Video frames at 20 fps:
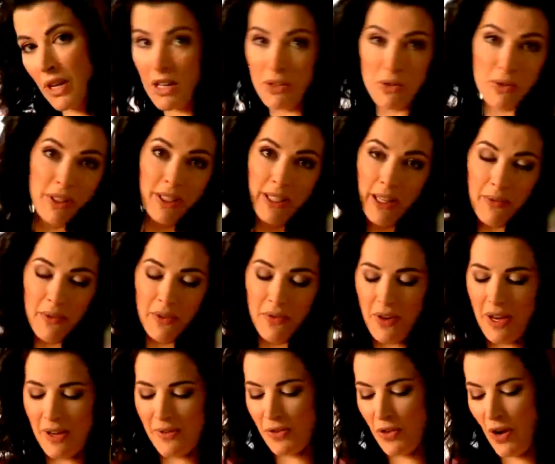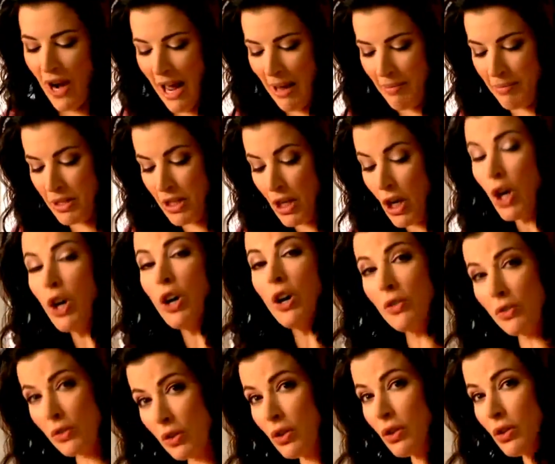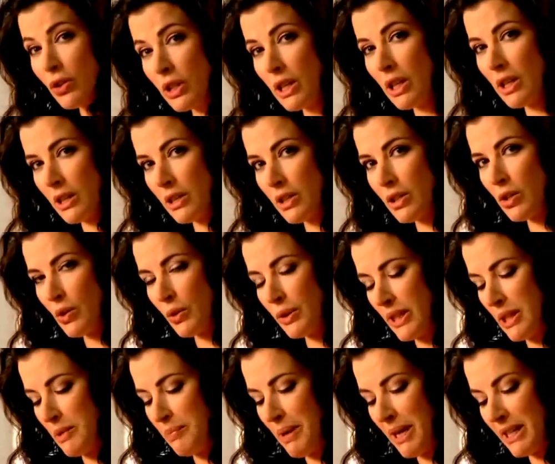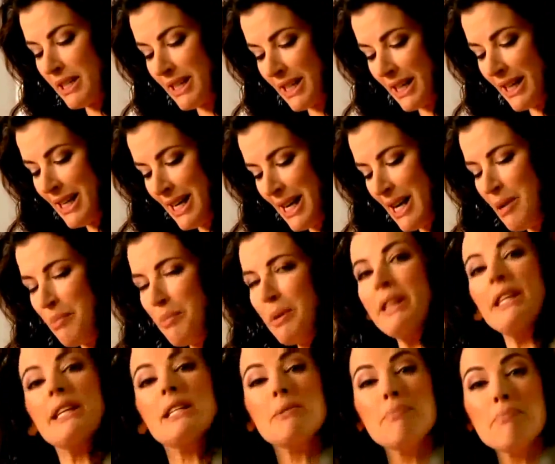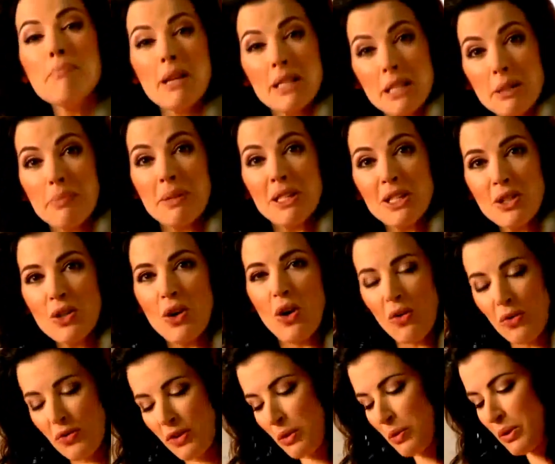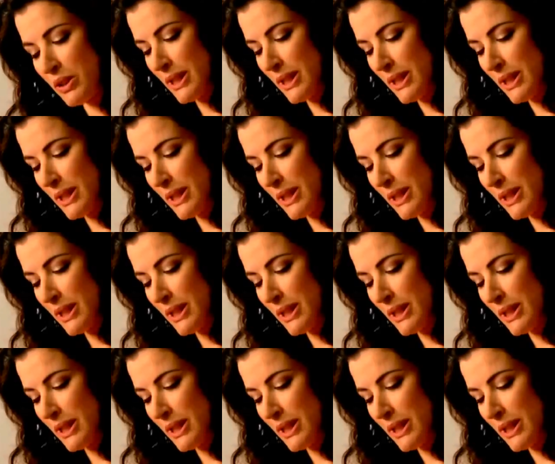175 grams of good unsalted butter, but this must be soft, you want